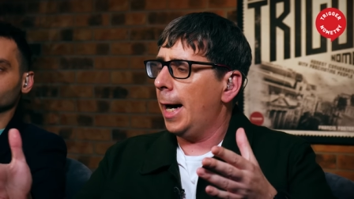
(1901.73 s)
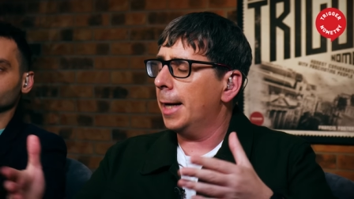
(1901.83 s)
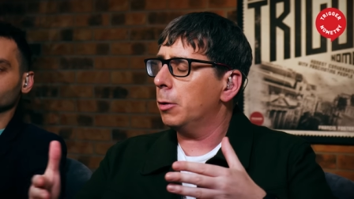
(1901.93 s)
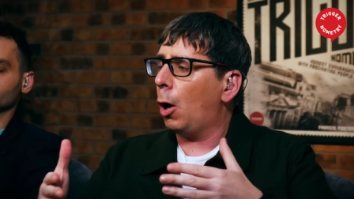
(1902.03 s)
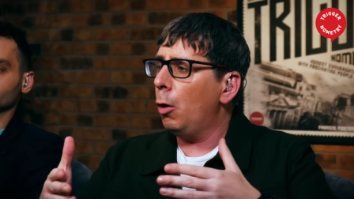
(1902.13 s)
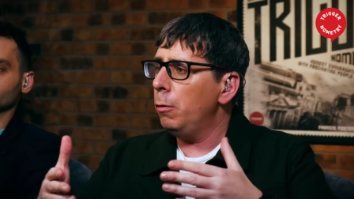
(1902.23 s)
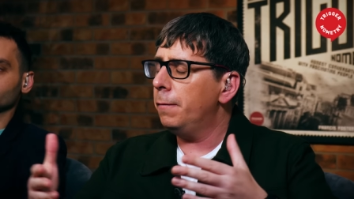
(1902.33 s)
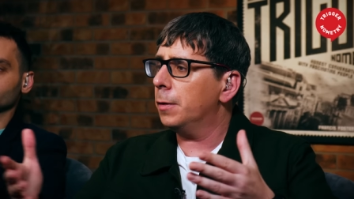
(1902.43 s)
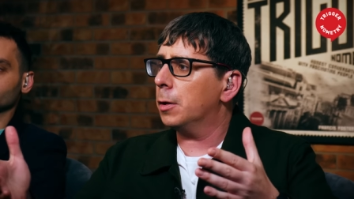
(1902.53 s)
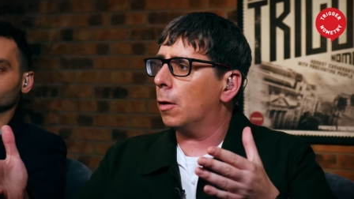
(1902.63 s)
and
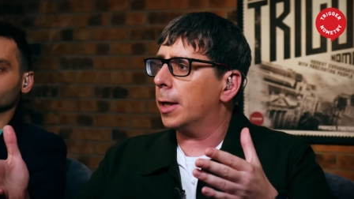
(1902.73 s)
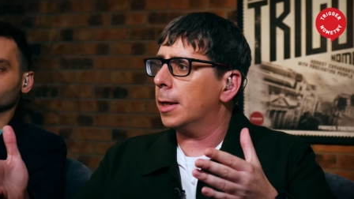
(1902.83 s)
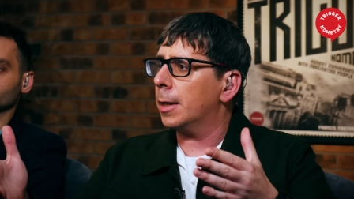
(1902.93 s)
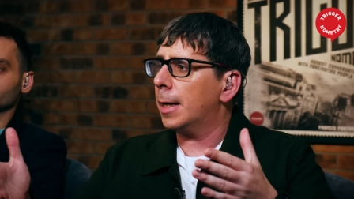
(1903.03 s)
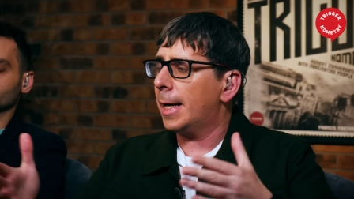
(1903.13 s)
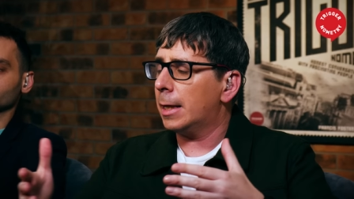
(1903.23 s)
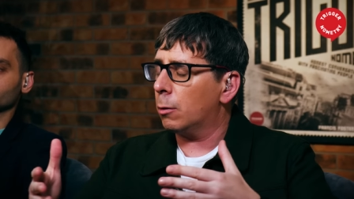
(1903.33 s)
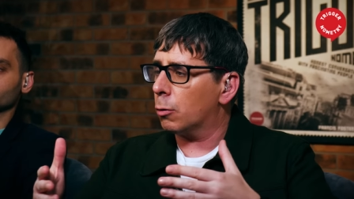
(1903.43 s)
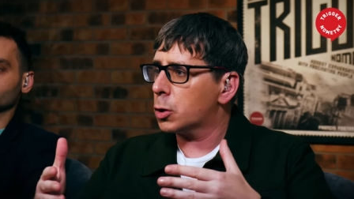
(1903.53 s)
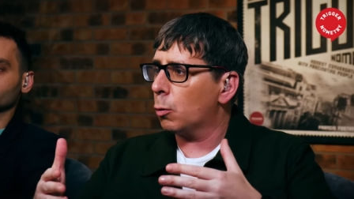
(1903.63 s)
overnight it
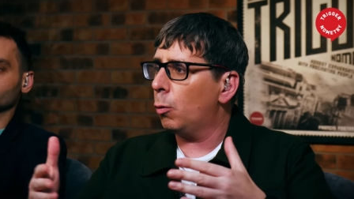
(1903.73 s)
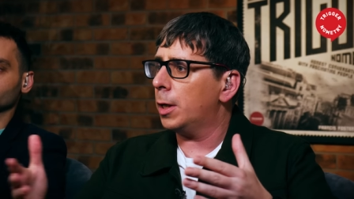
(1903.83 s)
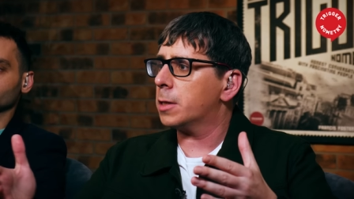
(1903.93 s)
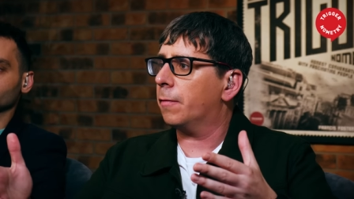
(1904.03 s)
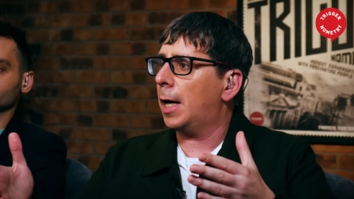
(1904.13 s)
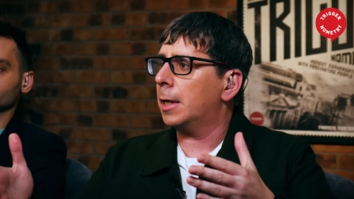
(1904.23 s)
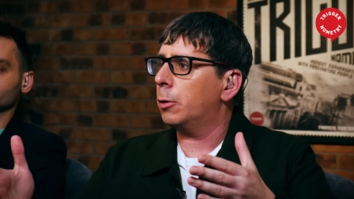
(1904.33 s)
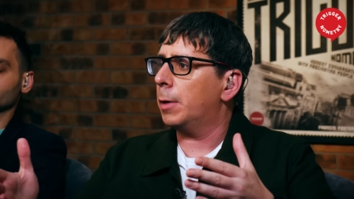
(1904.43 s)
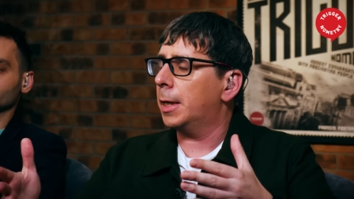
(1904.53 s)
lost all its value